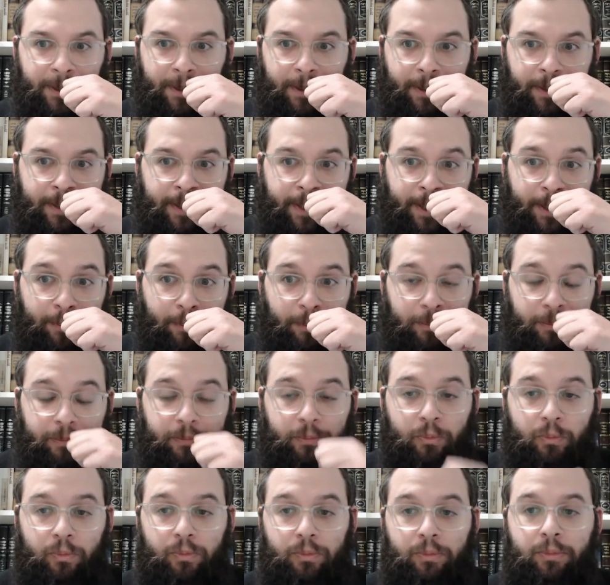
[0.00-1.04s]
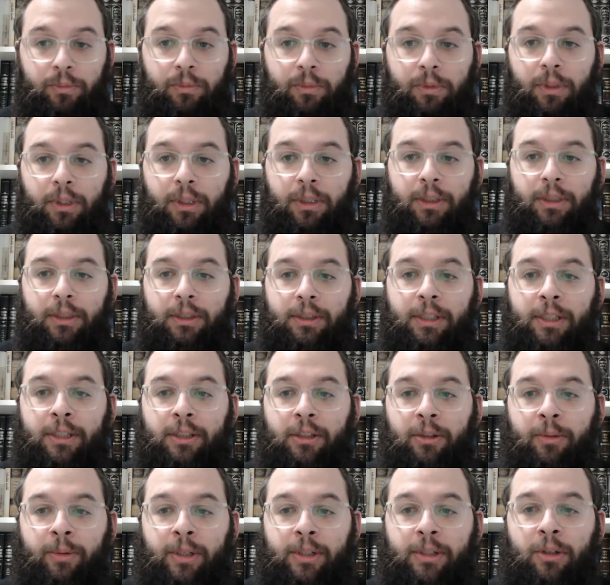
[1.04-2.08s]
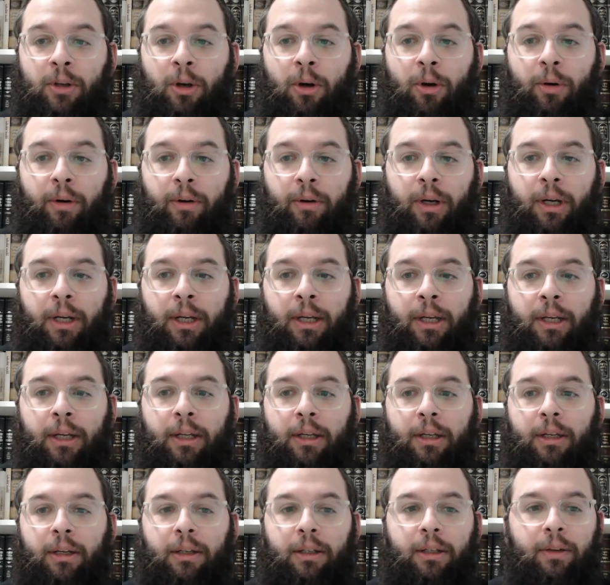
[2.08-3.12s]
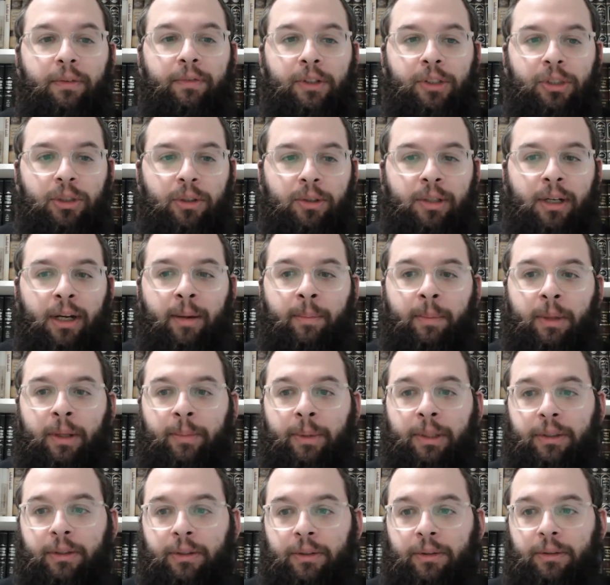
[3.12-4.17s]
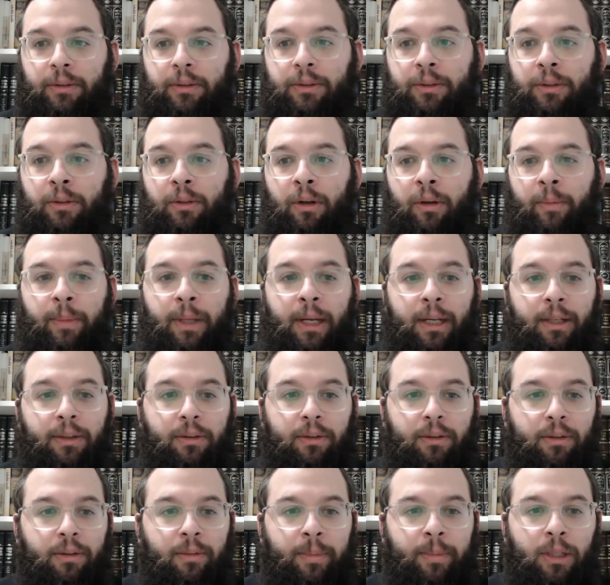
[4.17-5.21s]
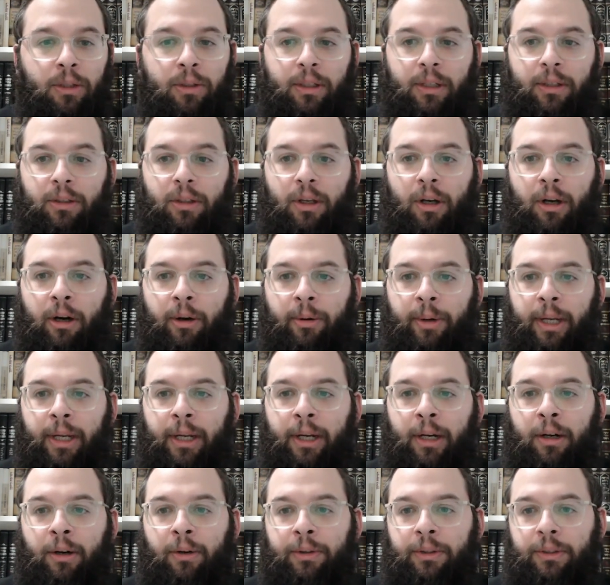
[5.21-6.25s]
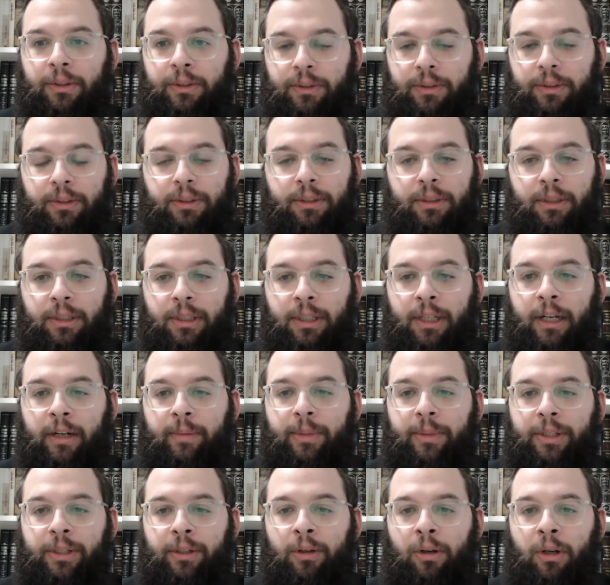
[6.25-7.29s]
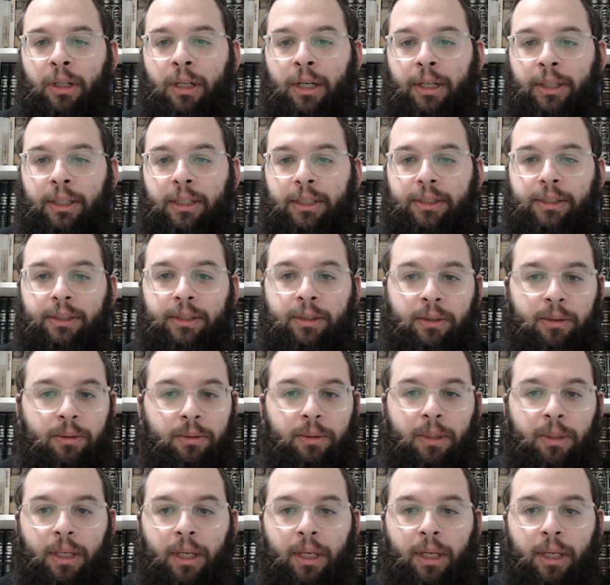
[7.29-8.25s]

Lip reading: Now, since there is no official time limit, so I'm not looking to hurry here, and there's a lot of material on this. So